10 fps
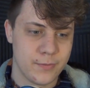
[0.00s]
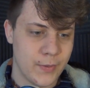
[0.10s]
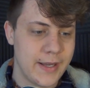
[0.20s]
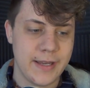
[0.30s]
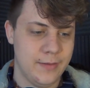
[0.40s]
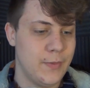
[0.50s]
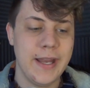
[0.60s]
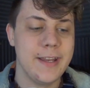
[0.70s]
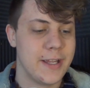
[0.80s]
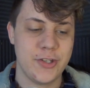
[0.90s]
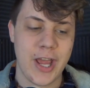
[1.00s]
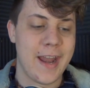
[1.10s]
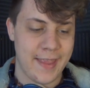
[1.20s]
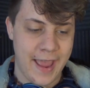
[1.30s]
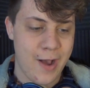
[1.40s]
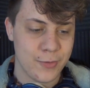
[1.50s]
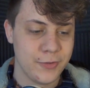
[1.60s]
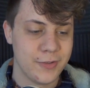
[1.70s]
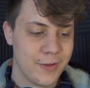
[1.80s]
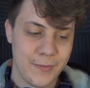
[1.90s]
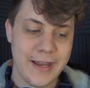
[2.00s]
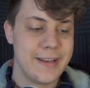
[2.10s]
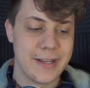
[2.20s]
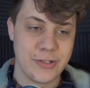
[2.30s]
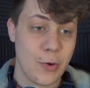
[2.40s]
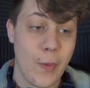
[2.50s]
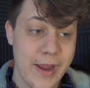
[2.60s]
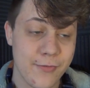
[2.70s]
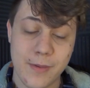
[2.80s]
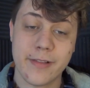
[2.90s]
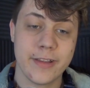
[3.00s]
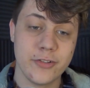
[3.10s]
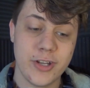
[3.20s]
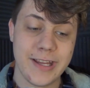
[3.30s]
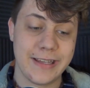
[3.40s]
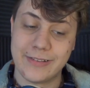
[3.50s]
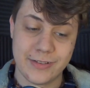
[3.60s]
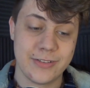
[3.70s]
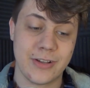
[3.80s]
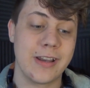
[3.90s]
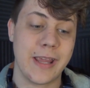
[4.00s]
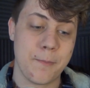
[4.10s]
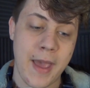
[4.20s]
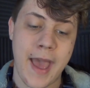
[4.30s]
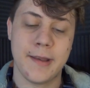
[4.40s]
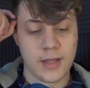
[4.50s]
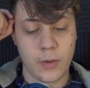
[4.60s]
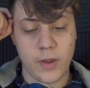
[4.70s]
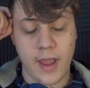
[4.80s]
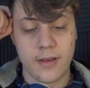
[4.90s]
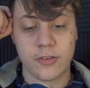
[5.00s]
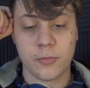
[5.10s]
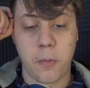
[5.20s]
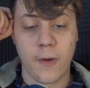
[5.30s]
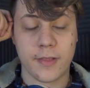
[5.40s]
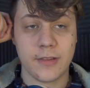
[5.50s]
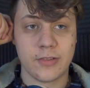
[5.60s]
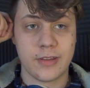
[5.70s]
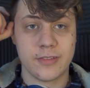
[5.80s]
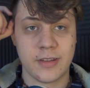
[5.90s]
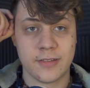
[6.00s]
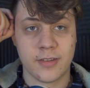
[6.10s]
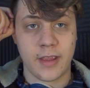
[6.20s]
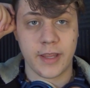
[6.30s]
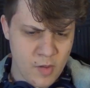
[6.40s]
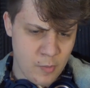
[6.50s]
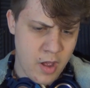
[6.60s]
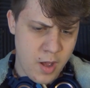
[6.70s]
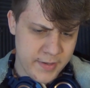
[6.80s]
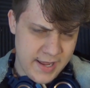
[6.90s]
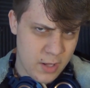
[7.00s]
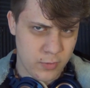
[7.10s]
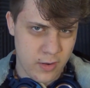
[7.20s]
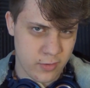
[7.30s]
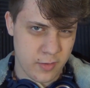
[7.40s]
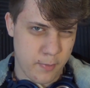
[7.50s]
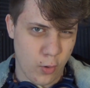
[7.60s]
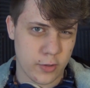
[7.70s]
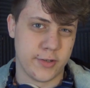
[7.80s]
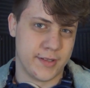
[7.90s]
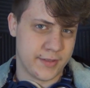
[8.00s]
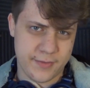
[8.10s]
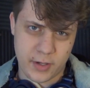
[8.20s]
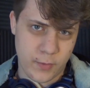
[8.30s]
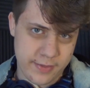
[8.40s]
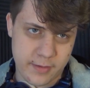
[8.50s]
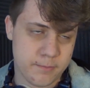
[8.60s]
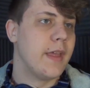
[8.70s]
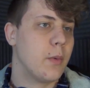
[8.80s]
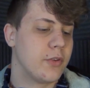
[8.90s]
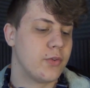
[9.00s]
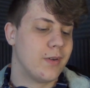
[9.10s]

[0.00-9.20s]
We need to get you out of the house. We need to get you away from all this shit because this is gonna get bad. Like what kind of sparked this instance? Like my mom and dad were out on the porch. I was out there with them. They were